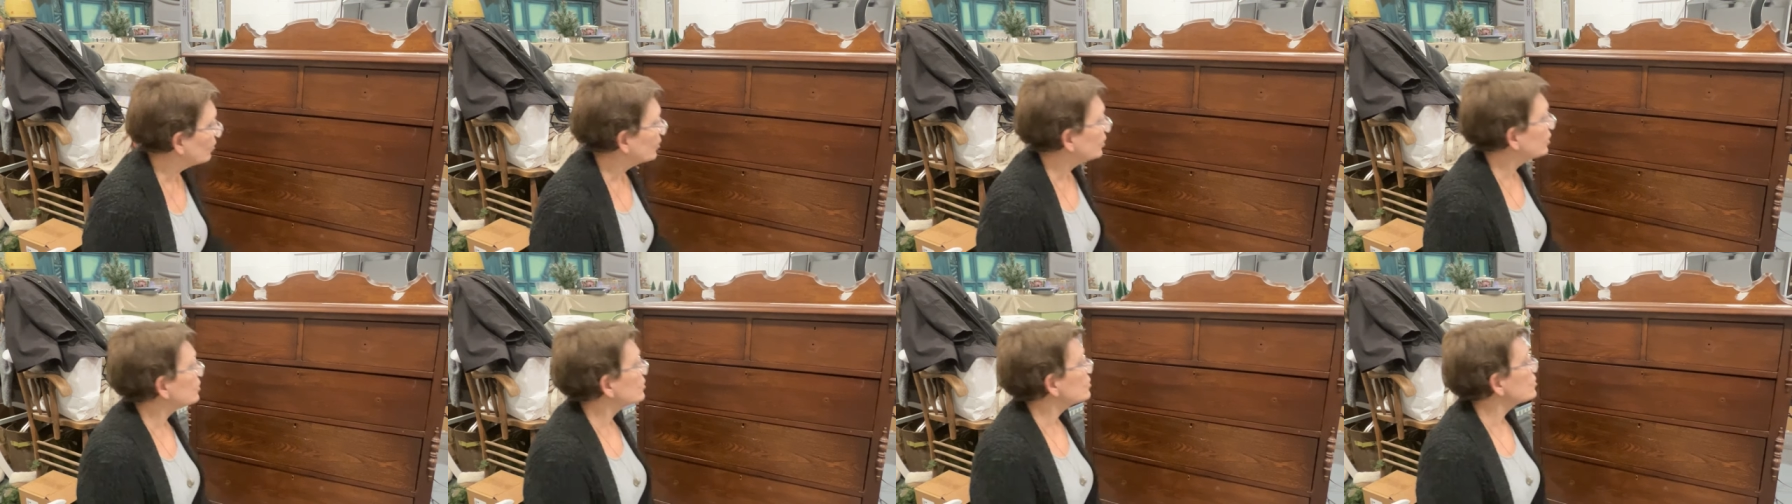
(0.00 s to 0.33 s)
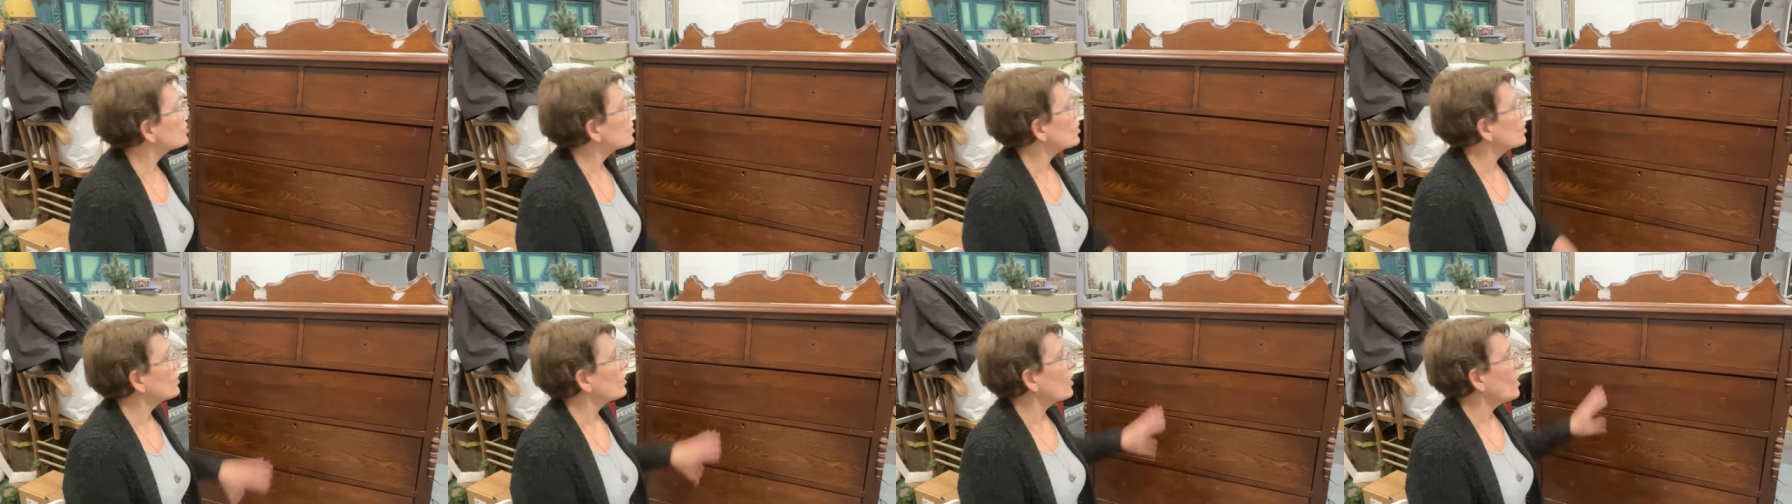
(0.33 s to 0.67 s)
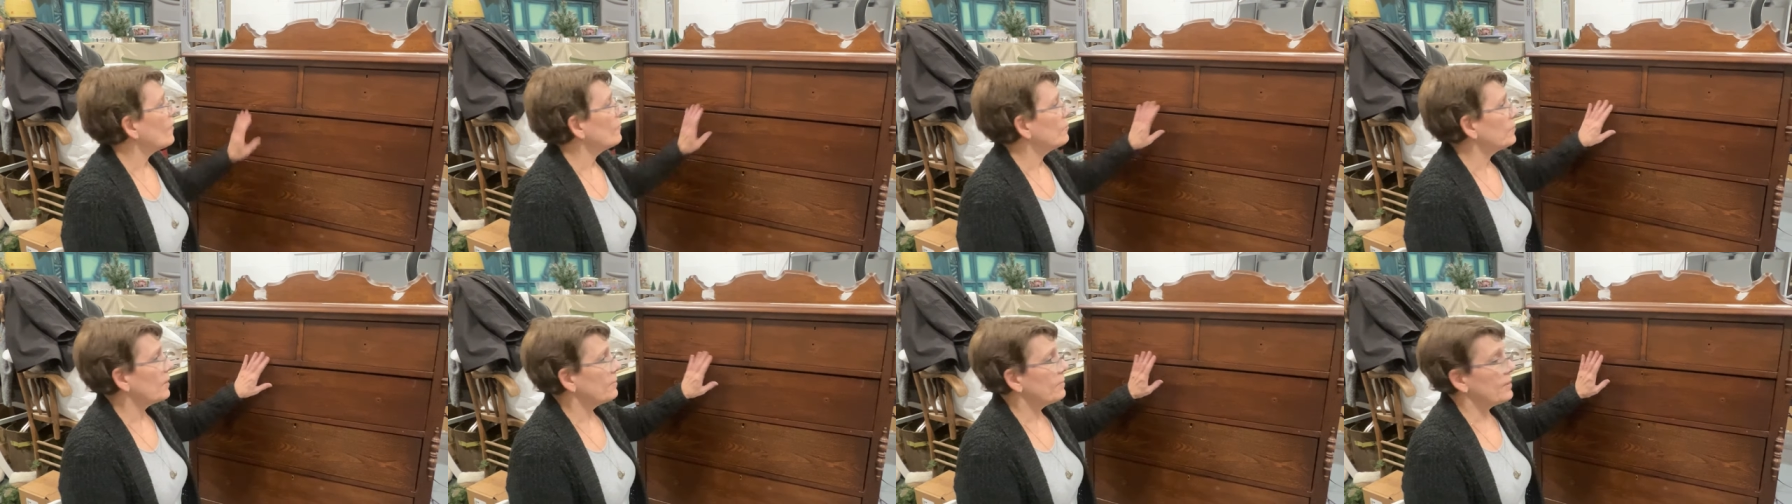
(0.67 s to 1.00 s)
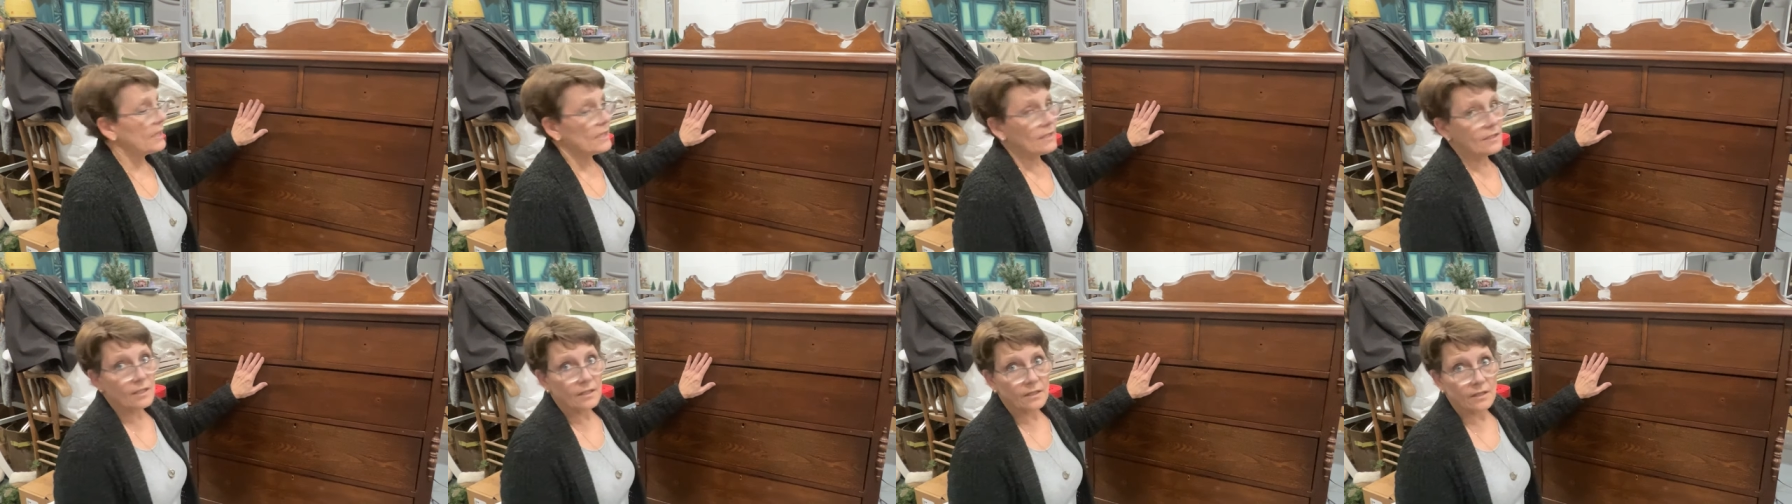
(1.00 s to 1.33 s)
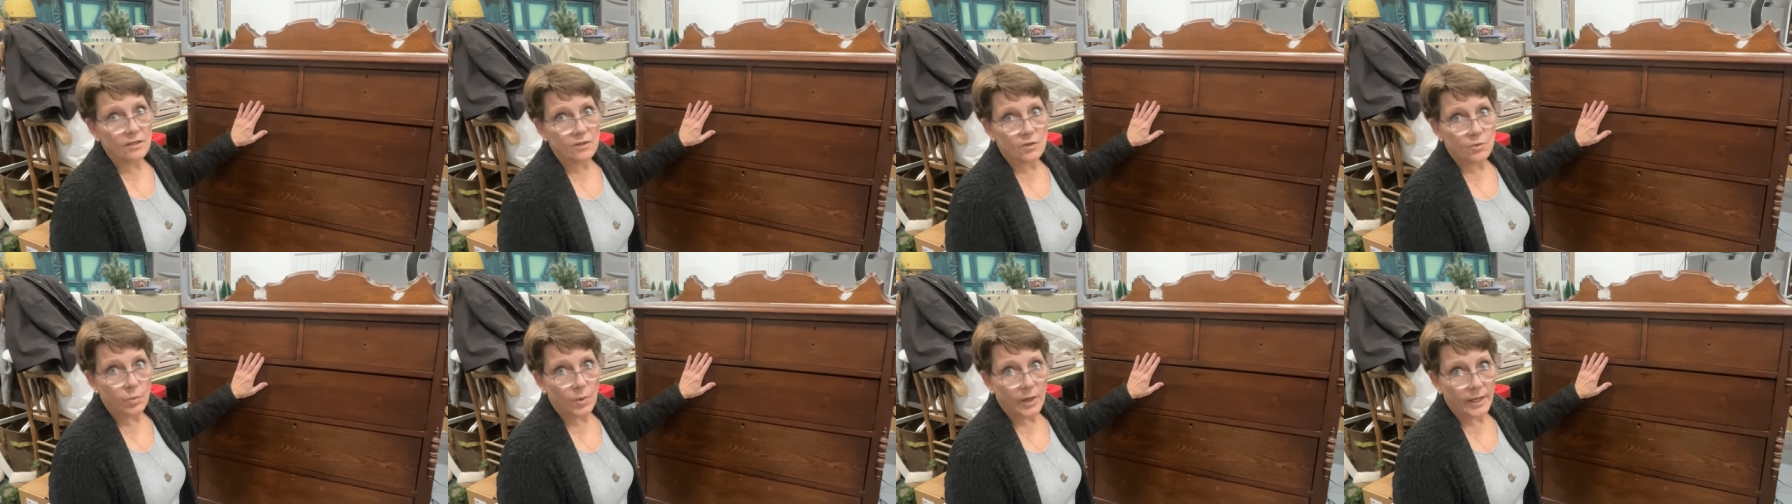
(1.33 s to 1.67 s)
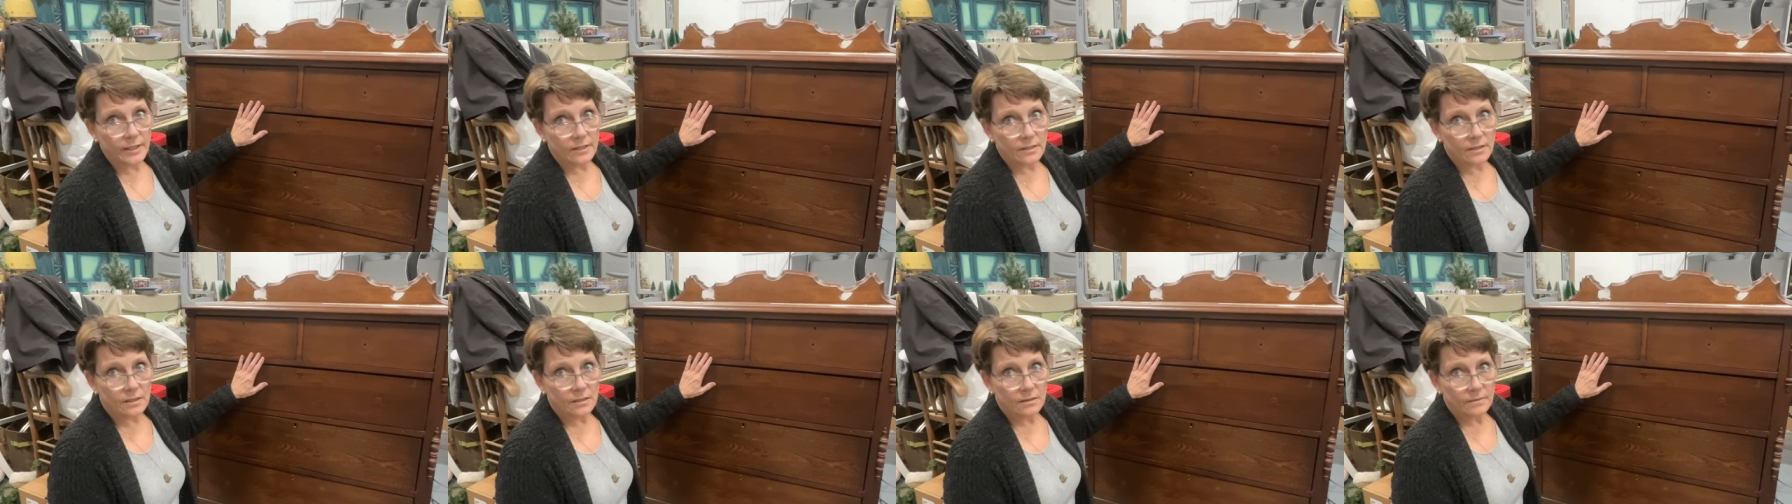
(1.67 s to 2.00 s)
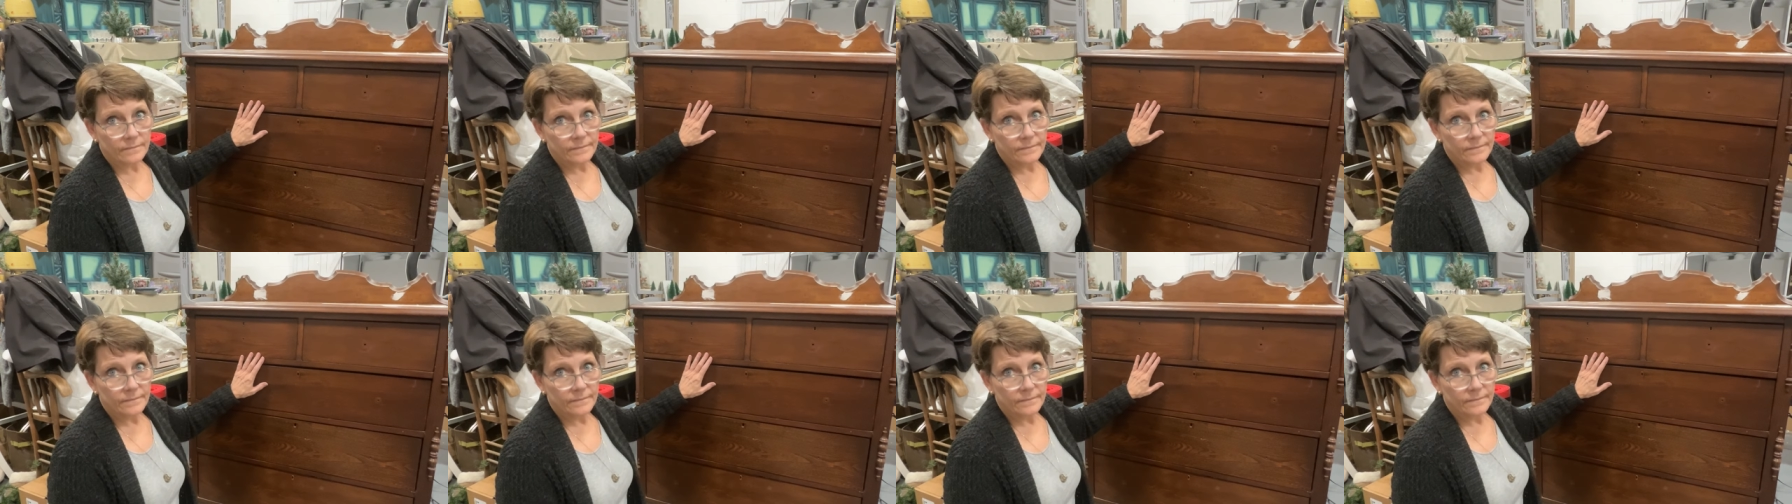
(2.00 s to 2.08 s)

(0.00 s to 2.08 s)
We're gonna start off by painting this white.